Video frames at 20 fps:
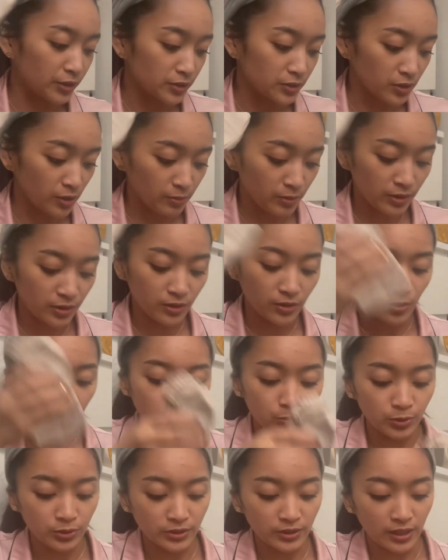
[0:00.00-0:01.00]
so I'm gonna go
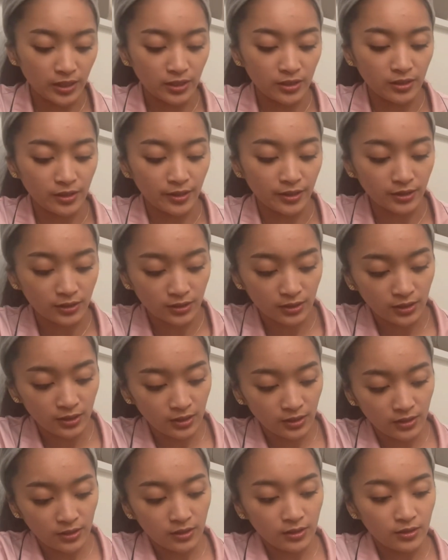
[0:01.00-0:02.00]
put that in there.
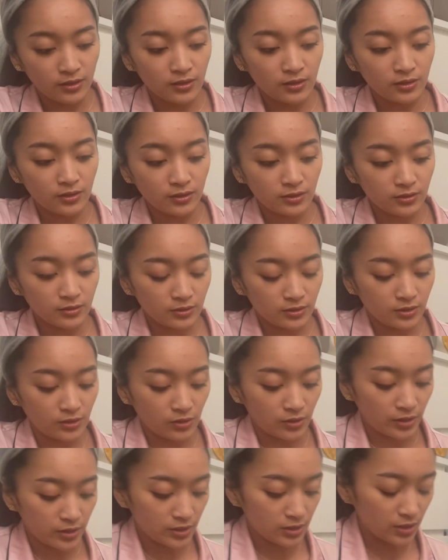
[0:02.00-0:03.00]
So
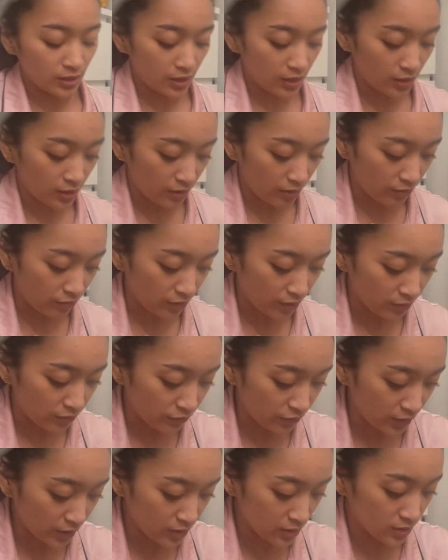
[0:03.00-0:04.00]
let's see if it
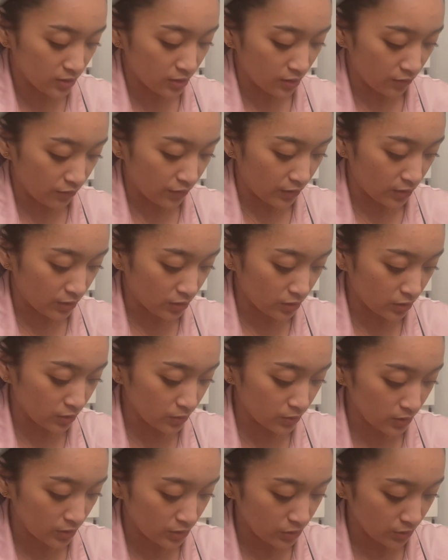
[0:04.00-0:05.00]
fits, if it
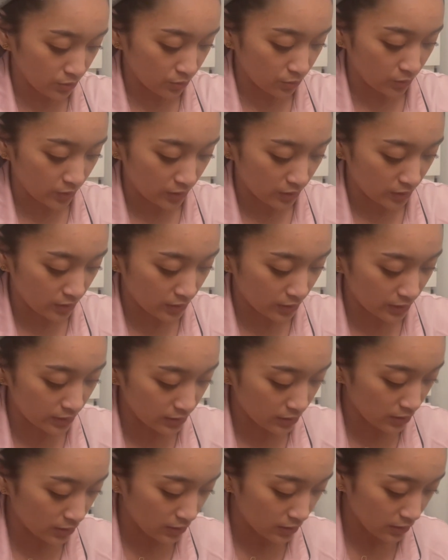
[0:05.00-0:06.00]
closes or
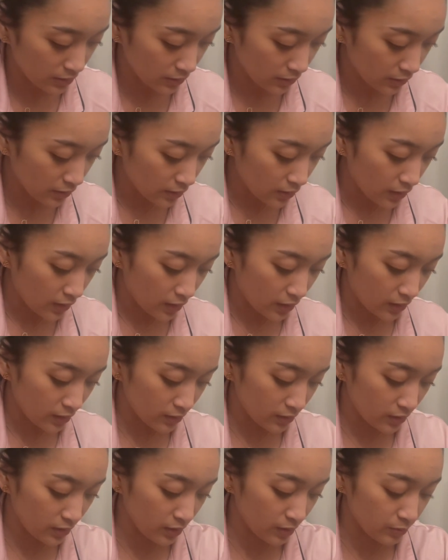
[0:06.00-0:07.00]
whatnot. I
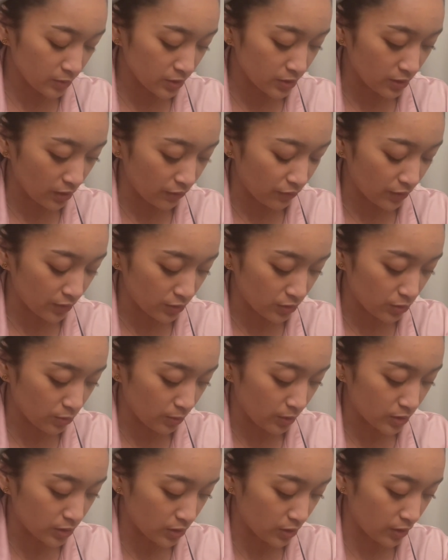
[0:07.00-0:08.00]
think I'm stuffing too
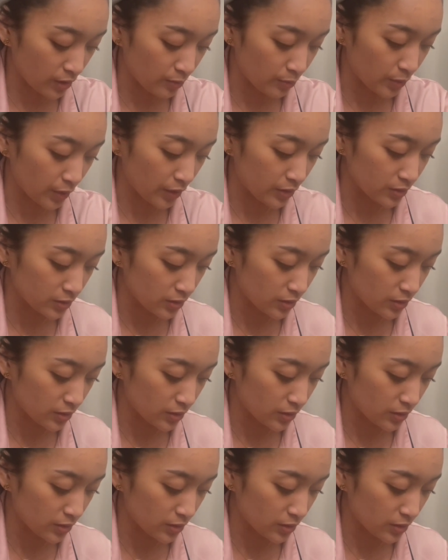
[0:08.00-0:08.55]
much in there, but